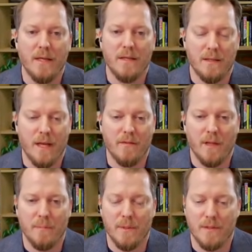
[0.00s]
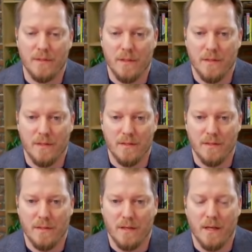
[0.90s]
he, Dave Limp is
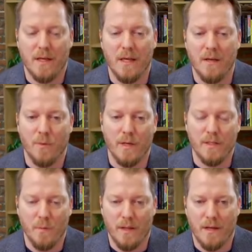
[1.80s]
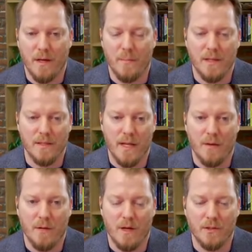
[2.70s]
is uh, a key reason why the company is
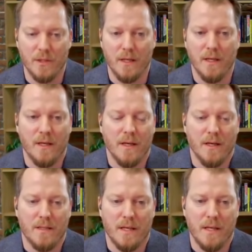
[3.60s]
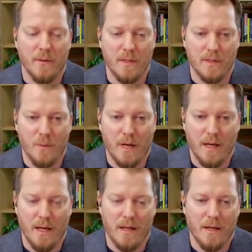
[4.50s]
now launching. It's a key reason
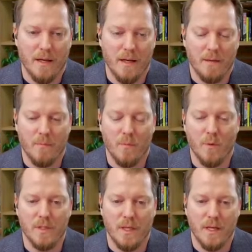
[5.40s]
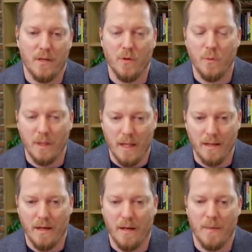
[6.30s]
why um, we're seeing New
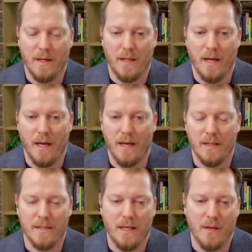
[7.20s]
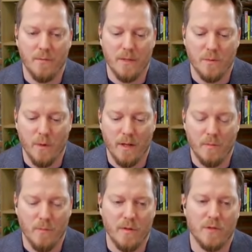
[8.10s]
Glenn come online, and it's a key reason why
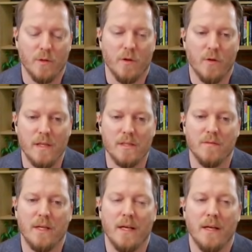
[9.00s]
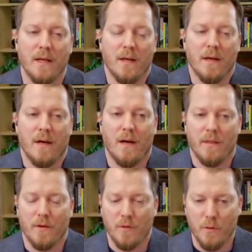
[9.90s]
they're moving so aggressively
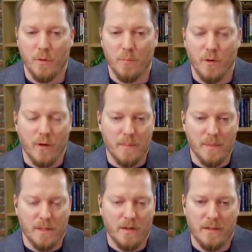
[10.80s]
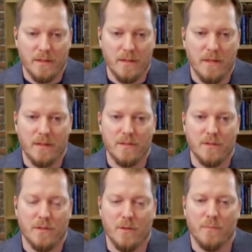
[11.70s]
on their lunar programs and all these other
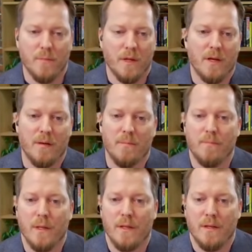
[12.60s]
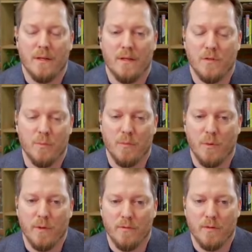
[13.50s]
things. So, um, uh, super
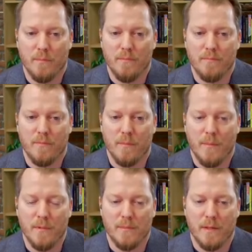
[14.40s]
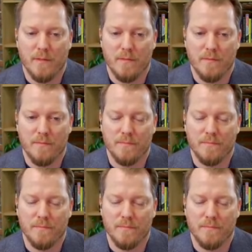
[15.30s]
important from from my perspective.